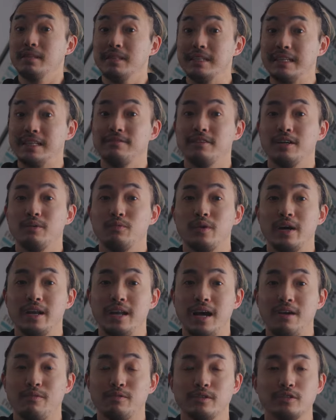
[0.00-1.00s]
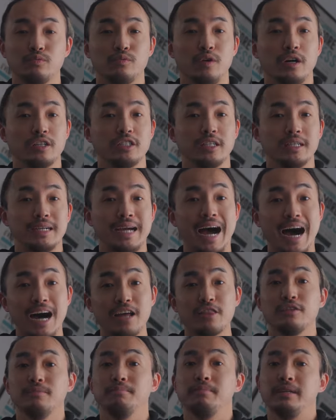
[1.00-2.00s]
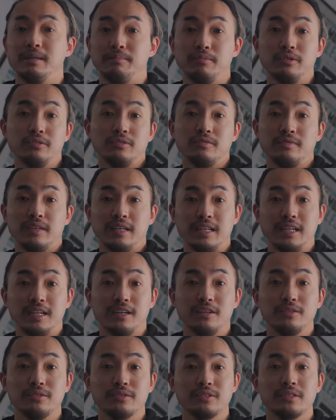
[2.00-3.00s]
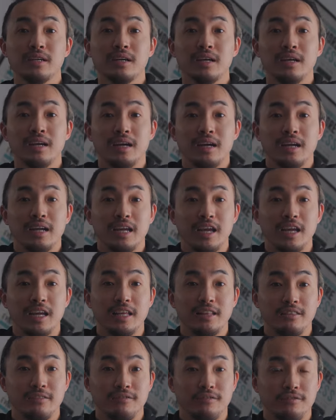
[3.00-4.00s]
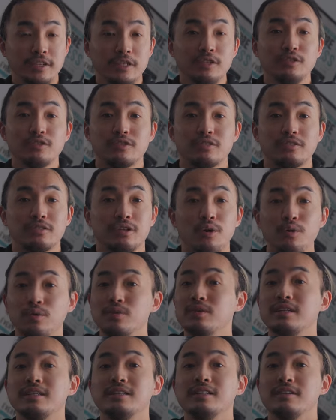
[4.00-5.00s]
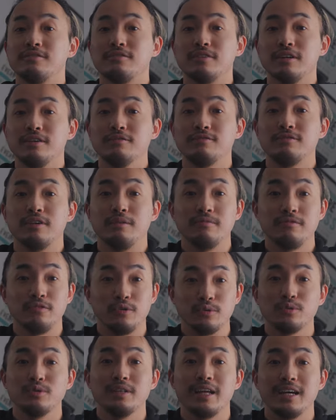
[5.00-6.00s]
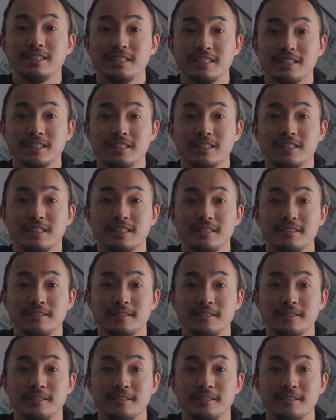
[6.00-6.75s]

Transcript: believe it when I was watching other people's videos. It feels totally different from photo lenses.